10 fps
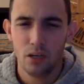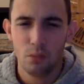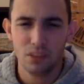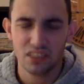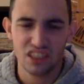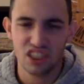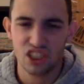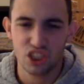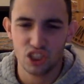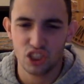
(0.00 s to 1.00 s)
What is this?
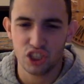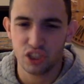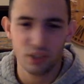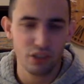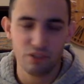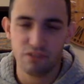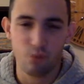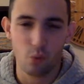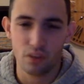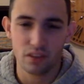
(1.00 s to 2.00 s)
The third,
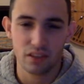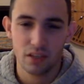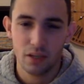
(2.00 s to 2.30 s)
fourth?